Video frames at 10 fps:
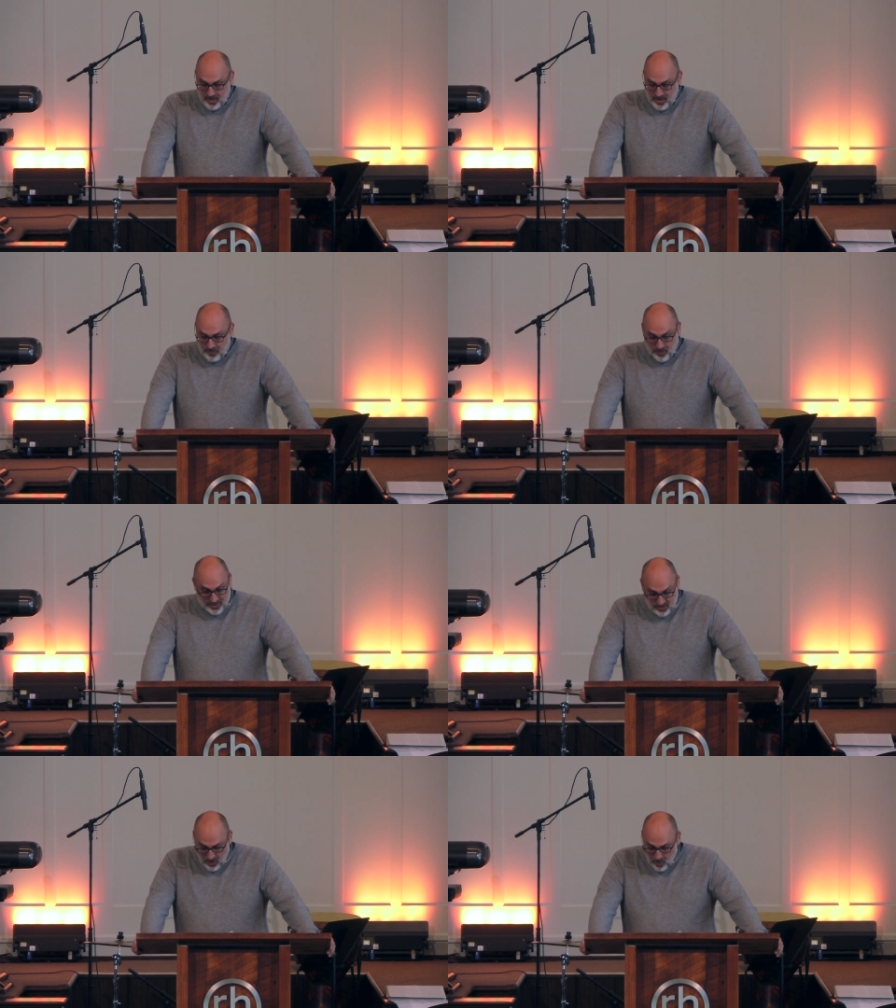
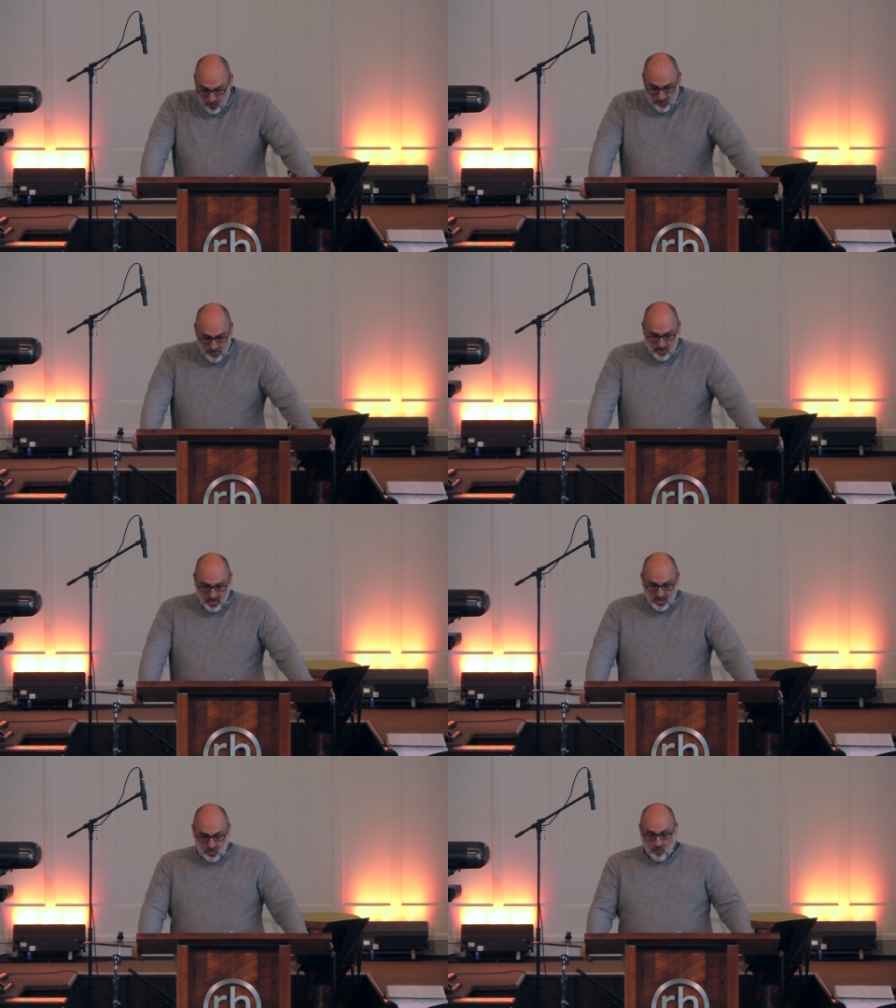brings hope.
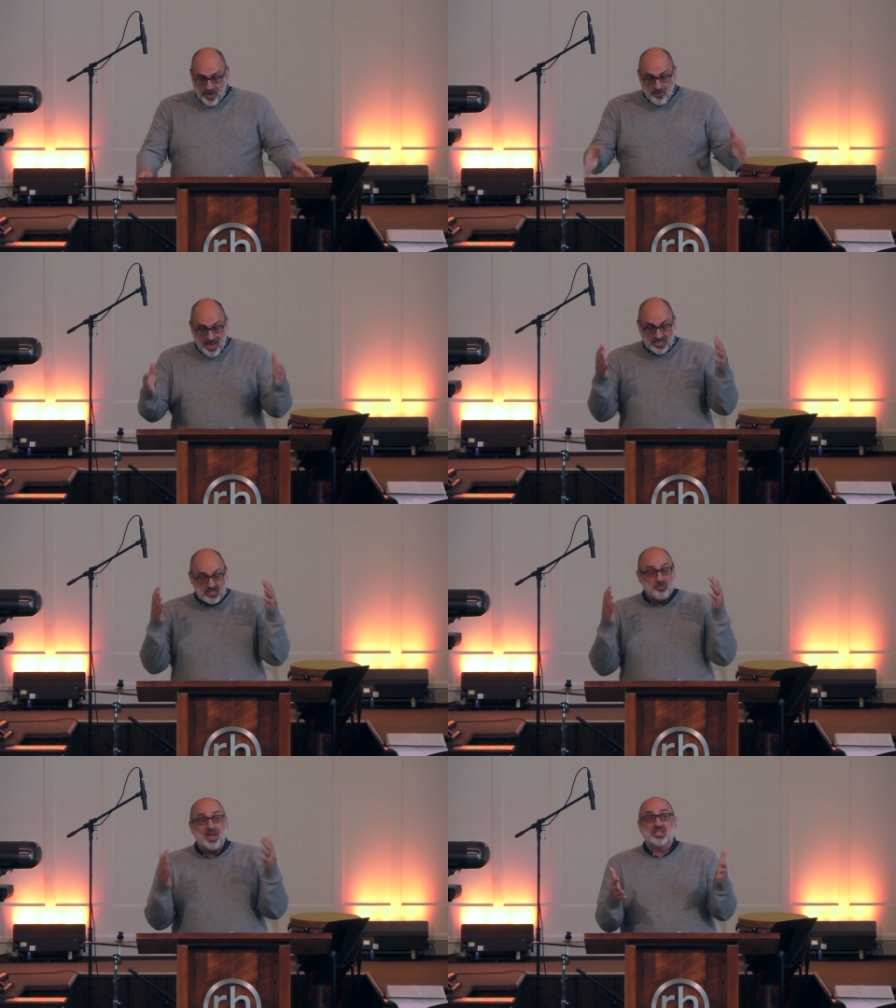So we pay
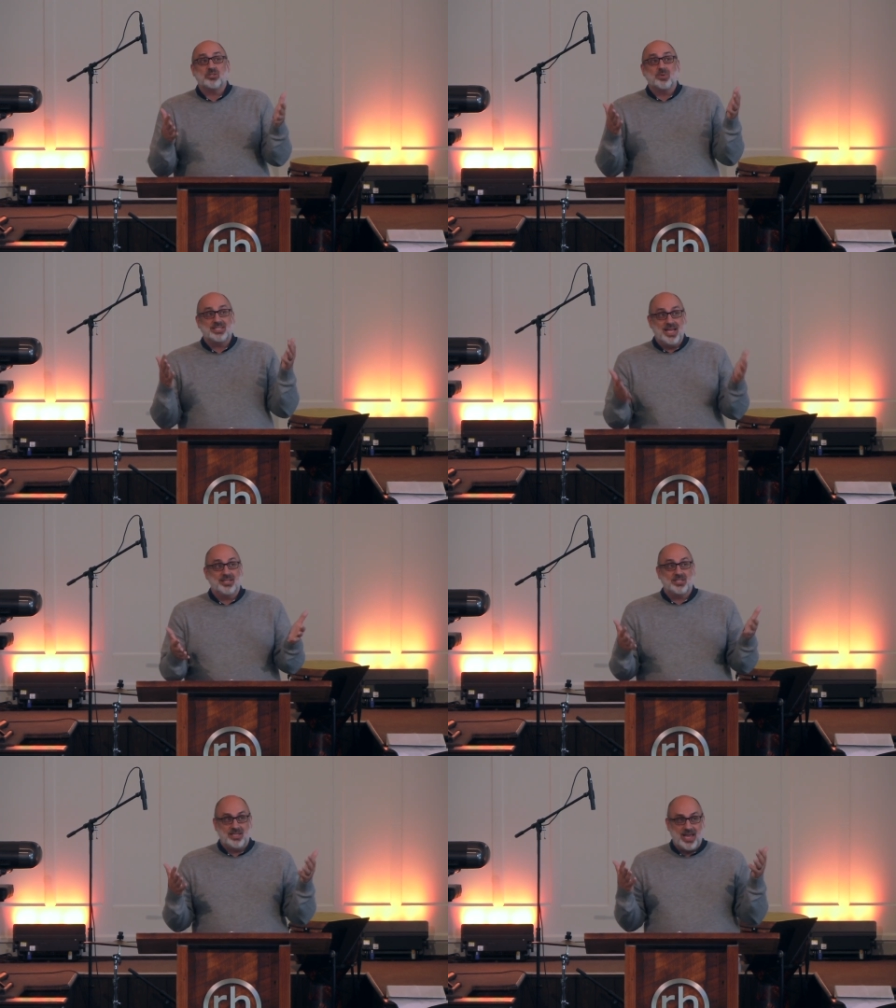special
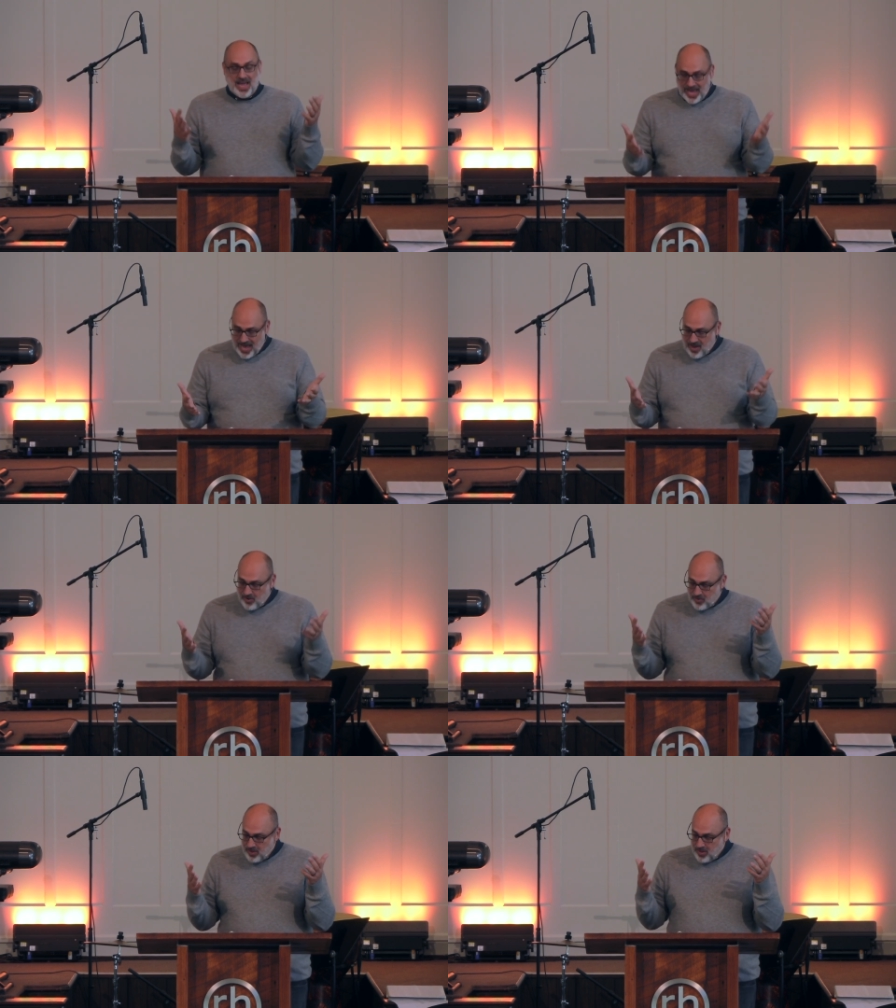attention to
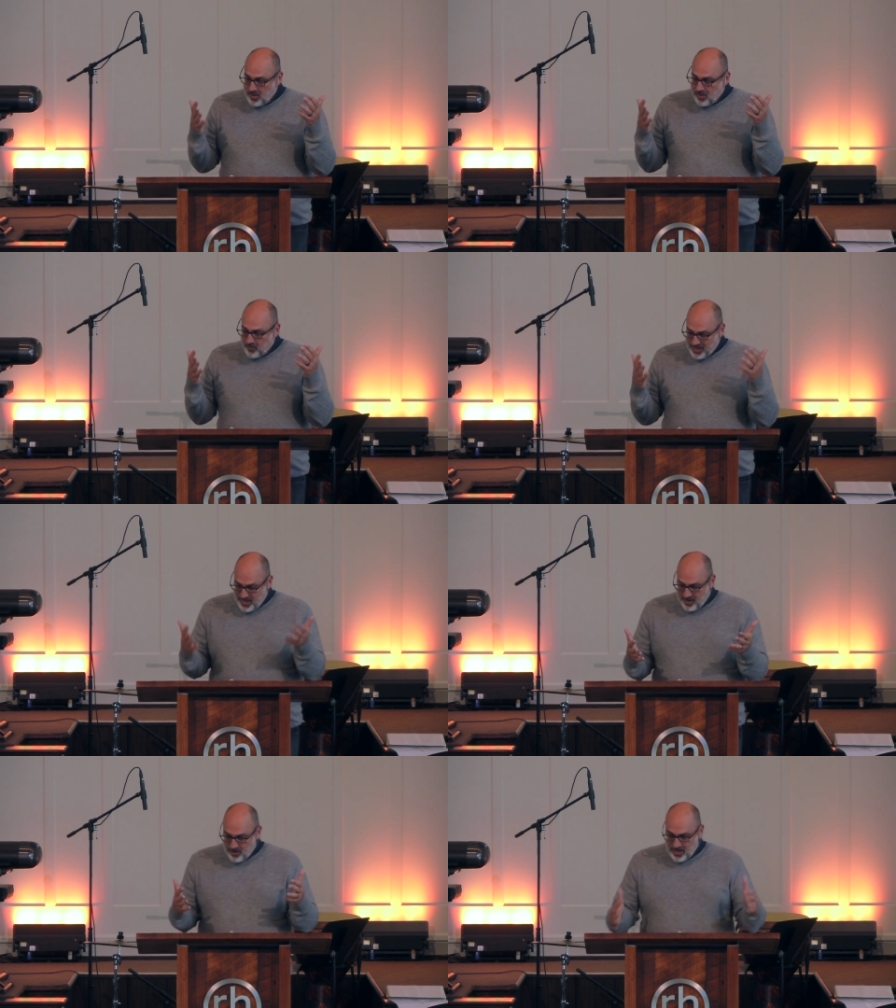how we
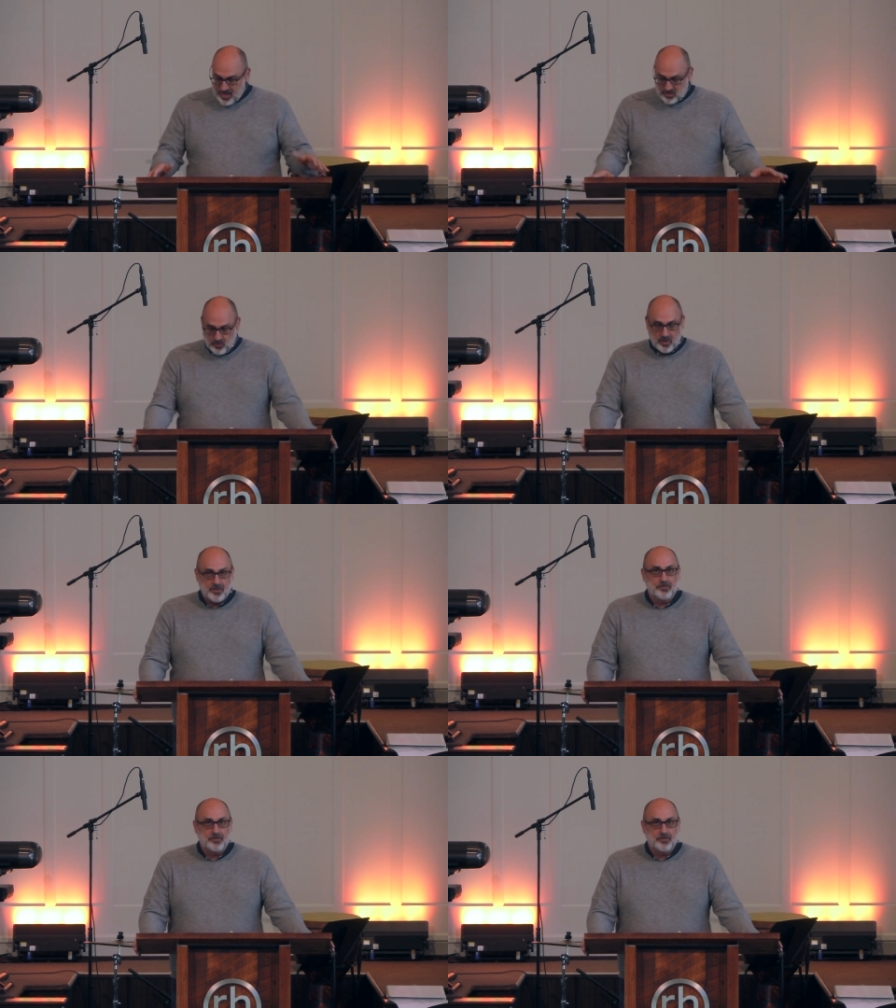hear God's Word.